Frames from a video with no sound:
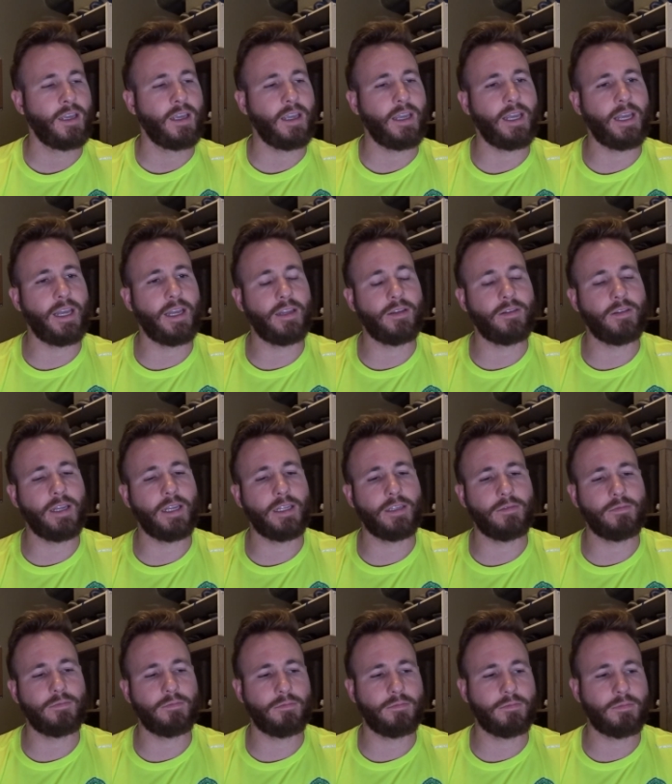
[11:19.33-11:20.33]
It
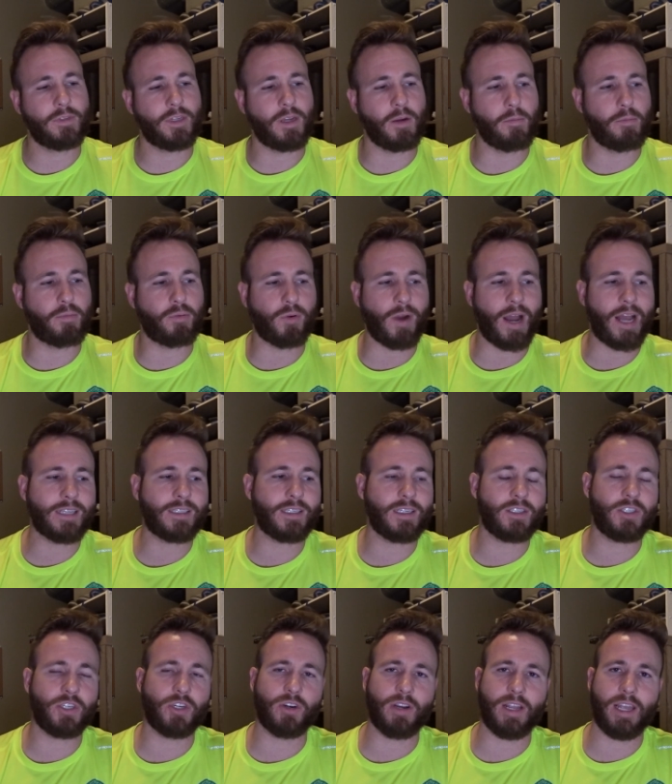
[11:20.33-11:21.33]

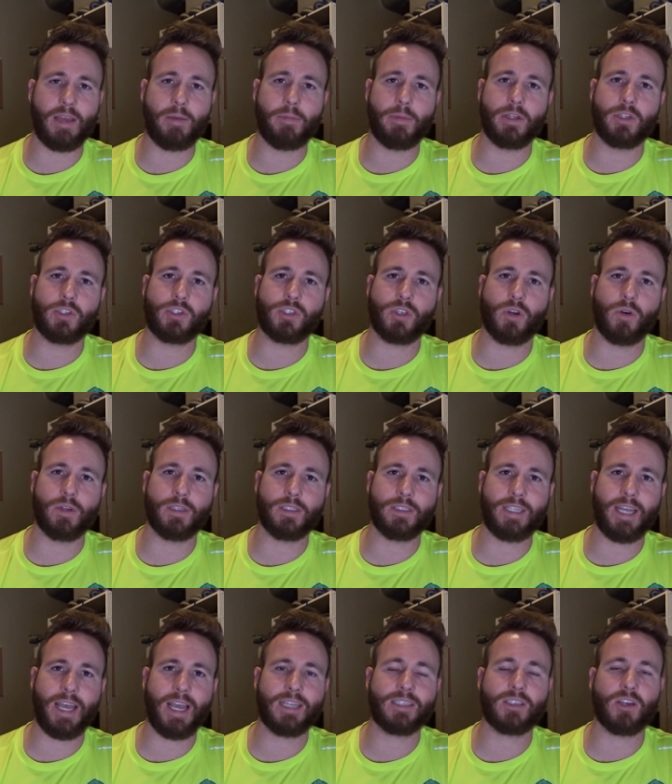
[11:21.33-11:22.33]
compresses your image so it
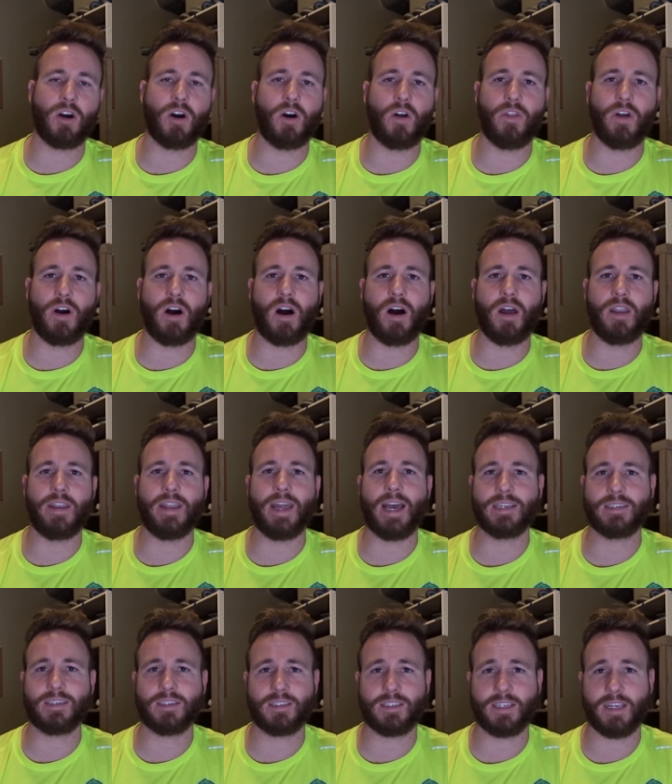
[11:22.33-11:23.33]
takes all the
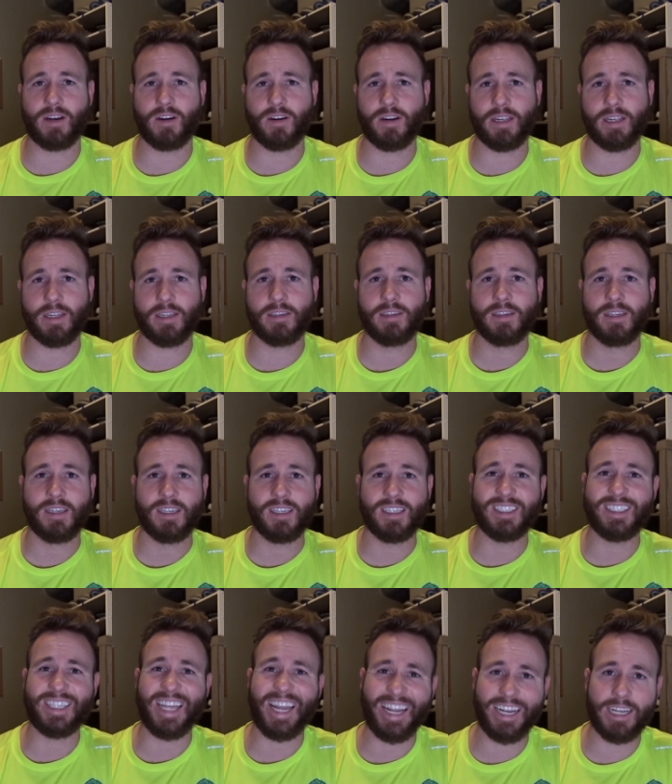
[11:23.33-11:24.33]
unnecessary
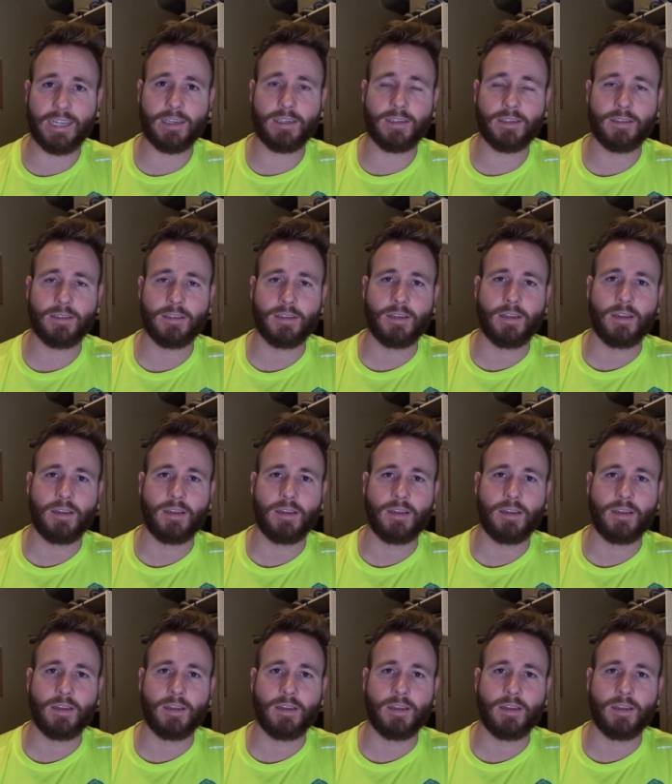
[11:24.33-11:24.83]
data